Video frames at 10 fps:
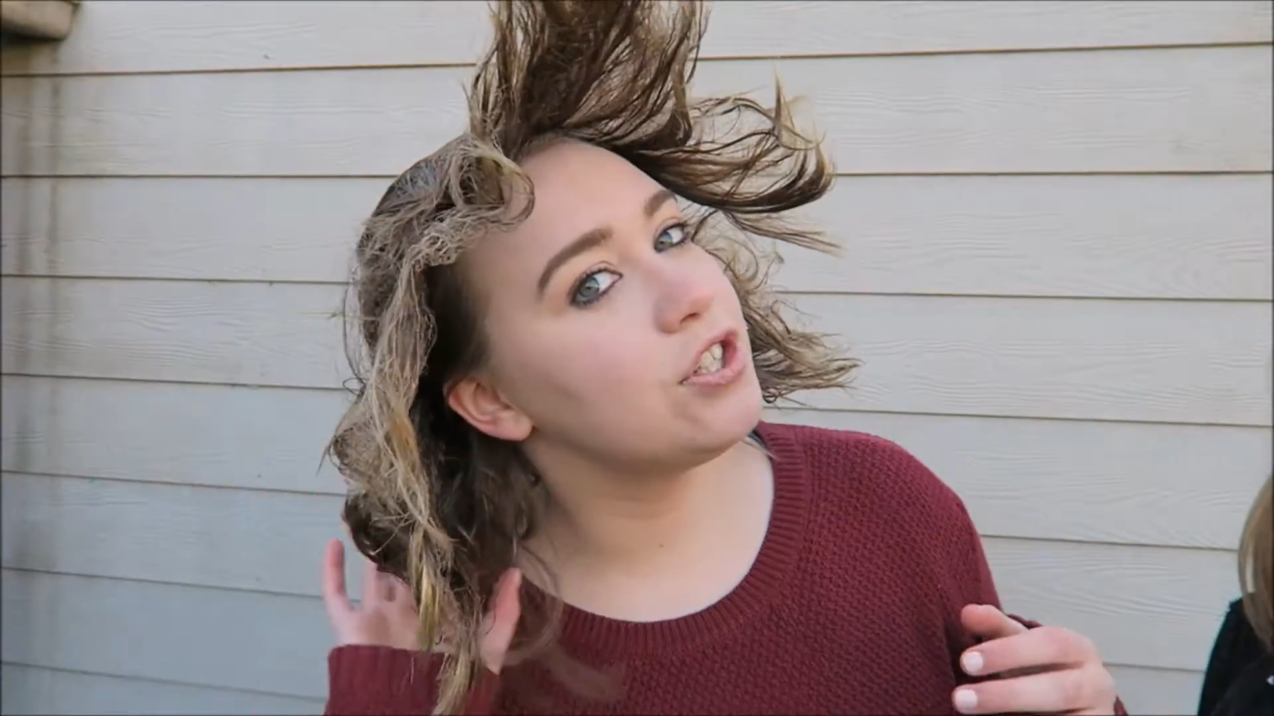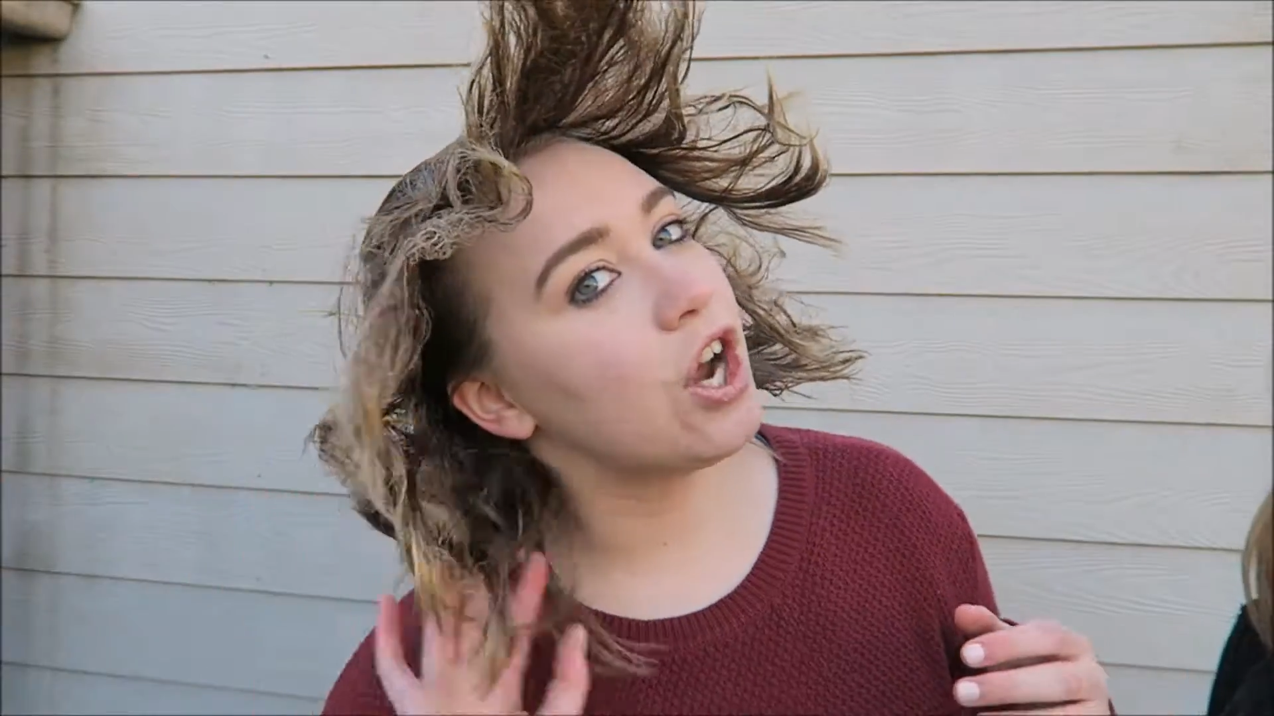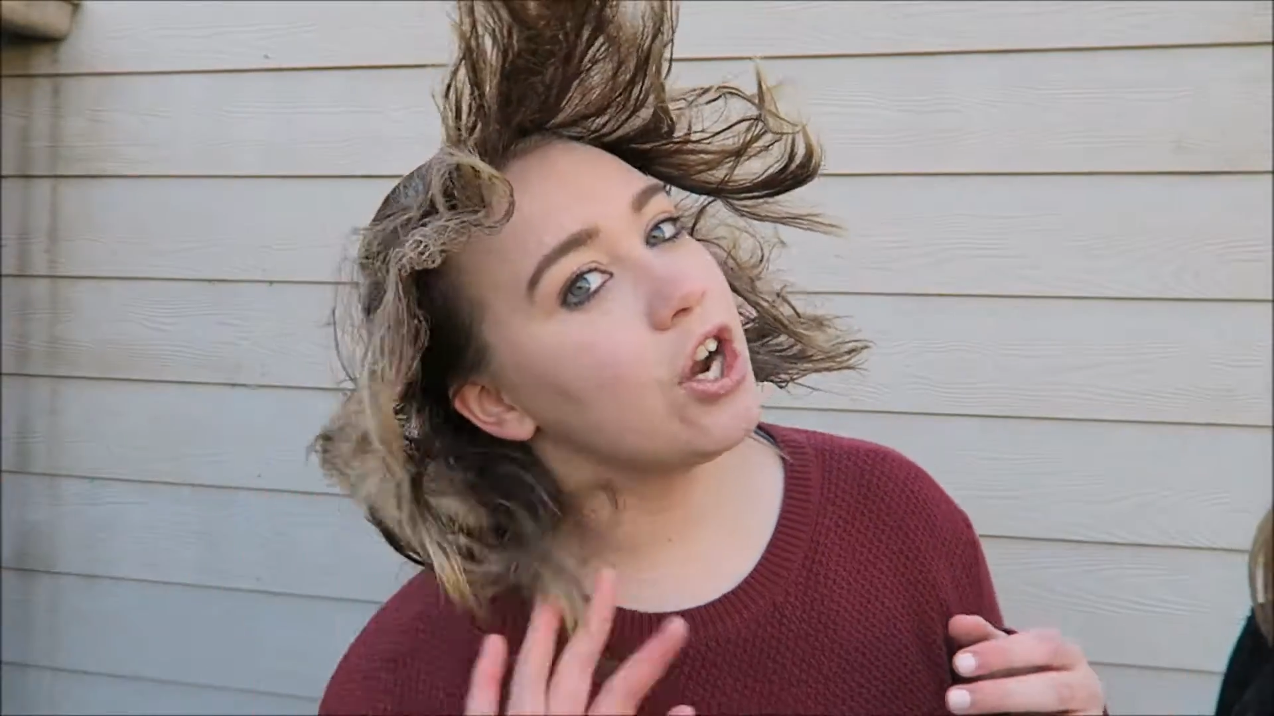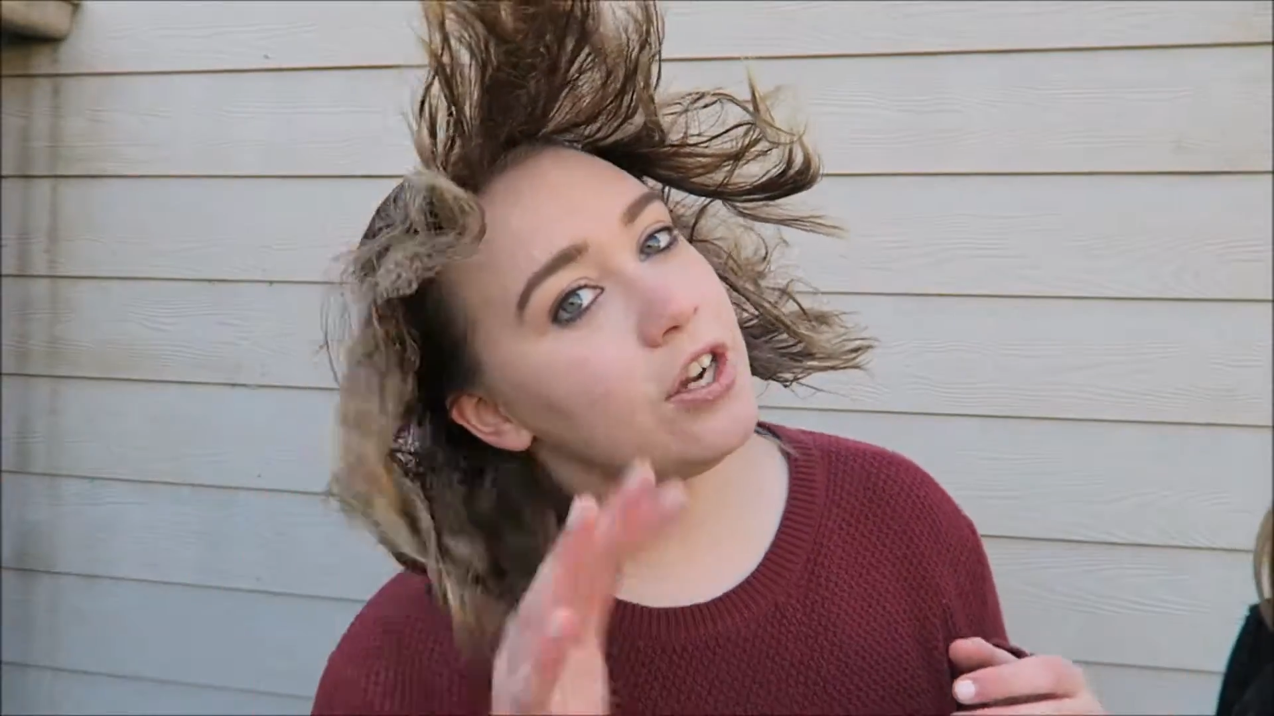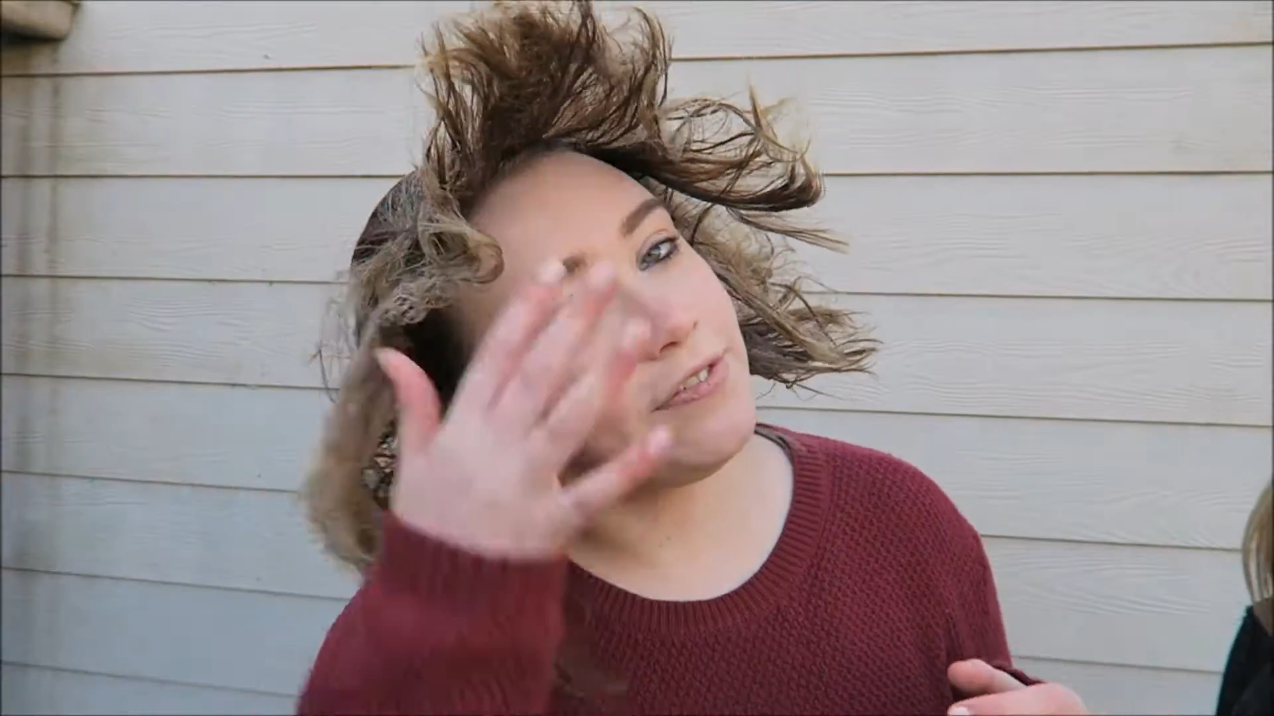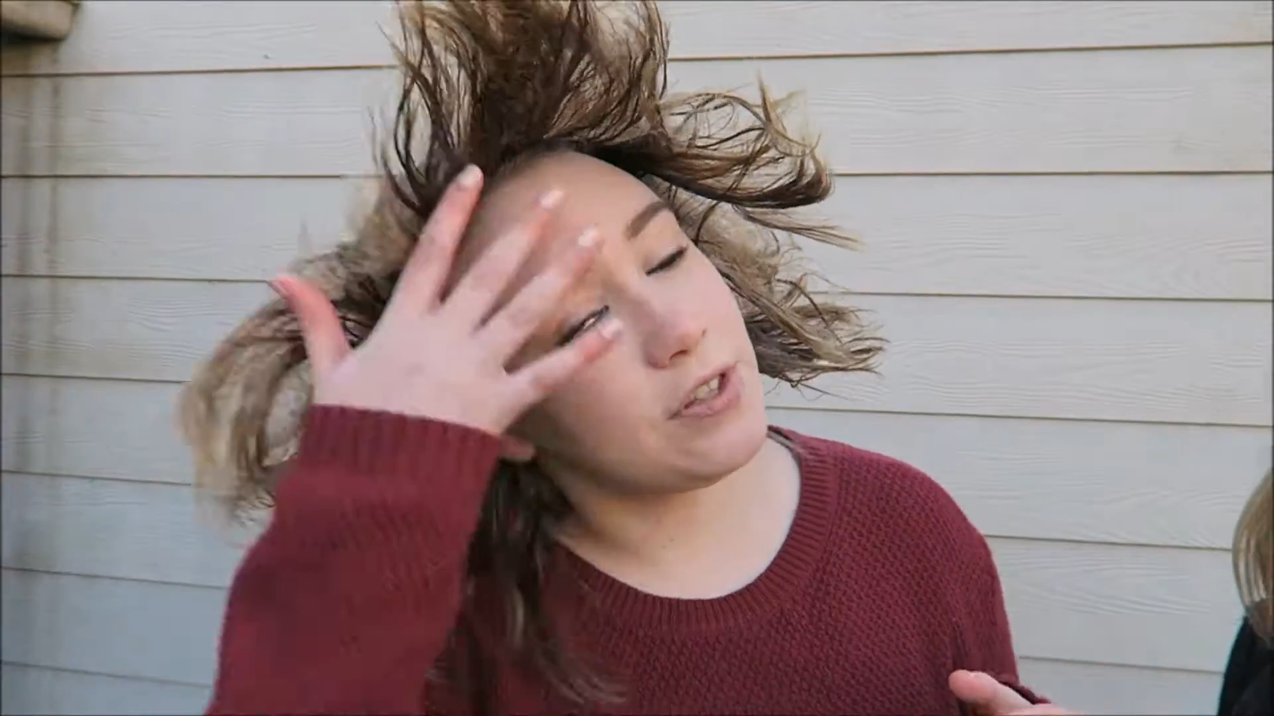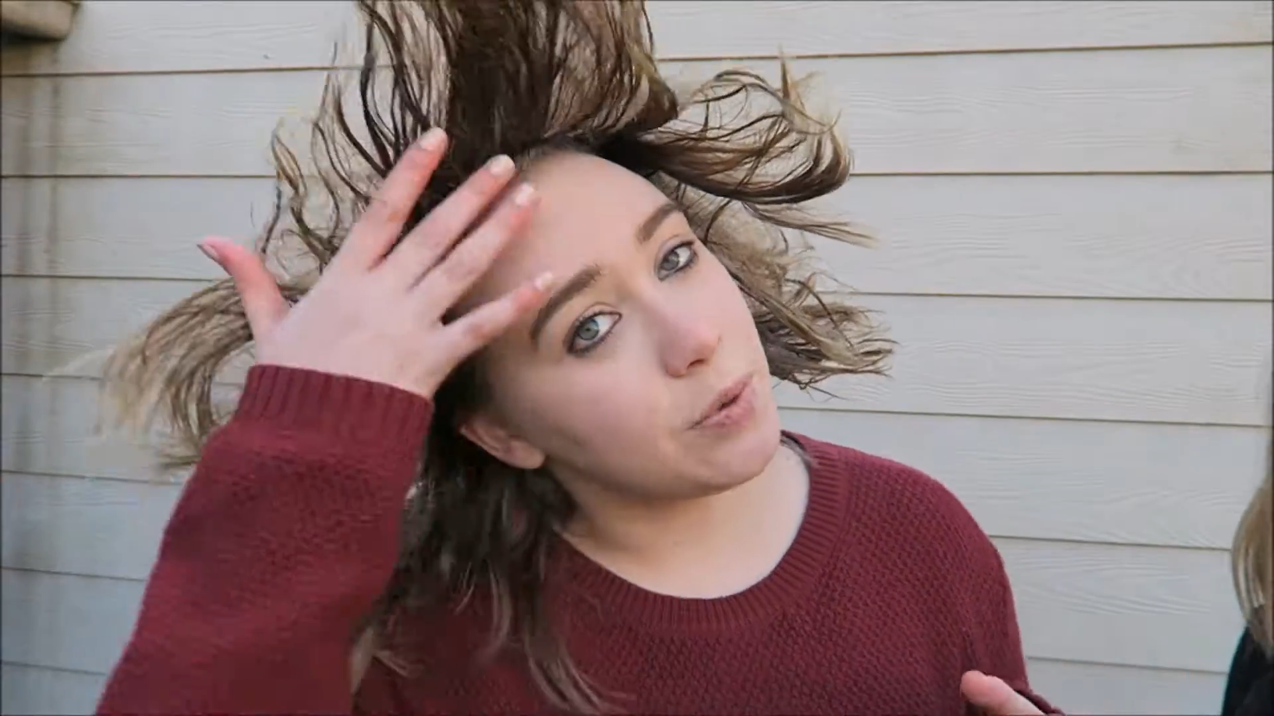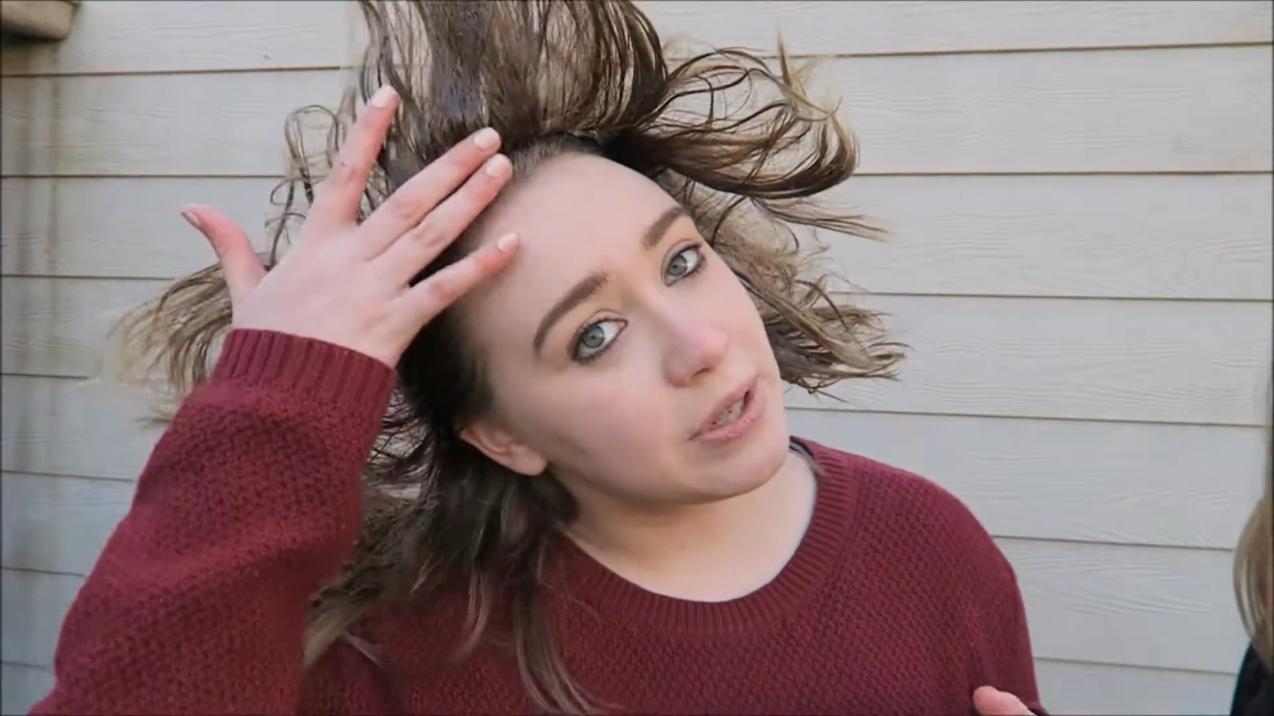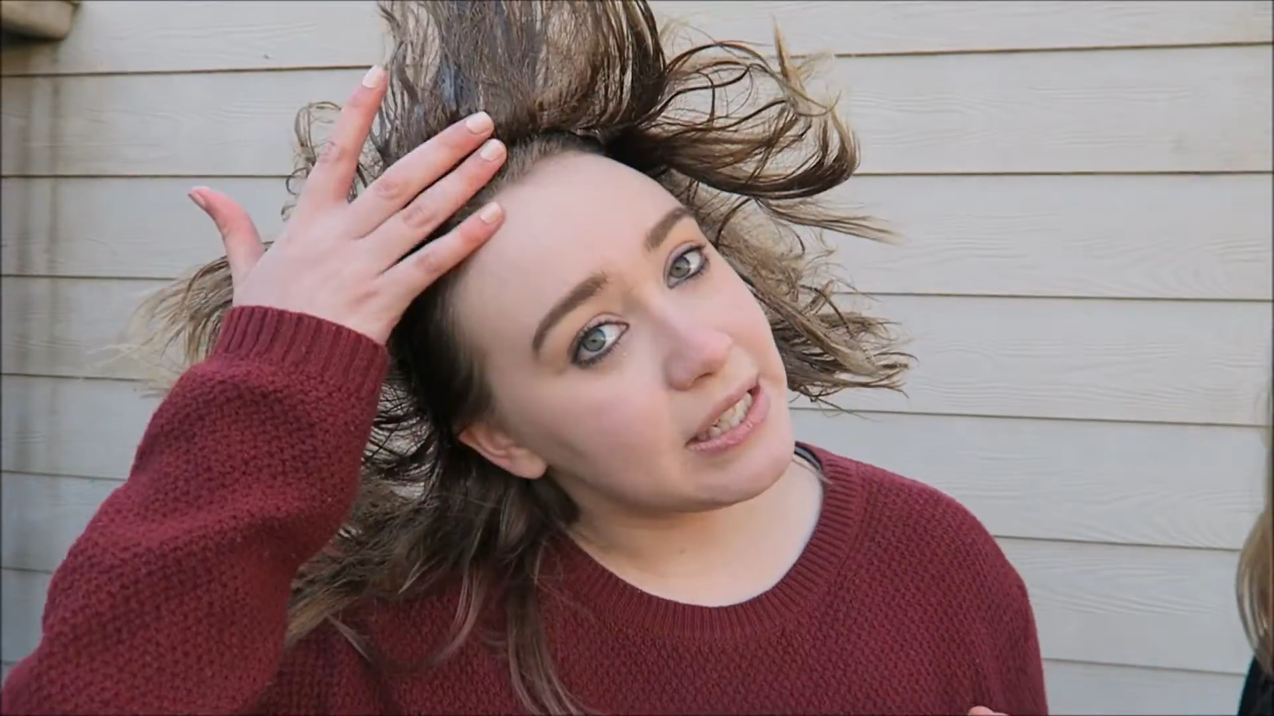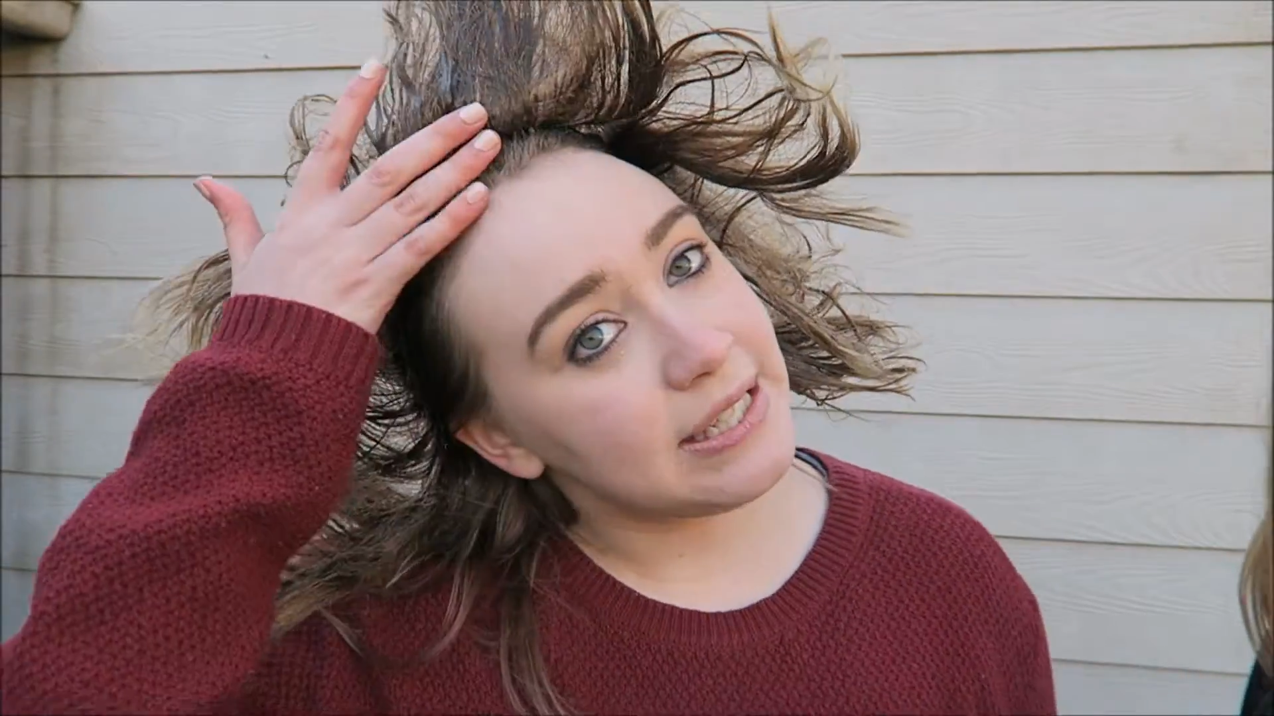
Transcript: So if you want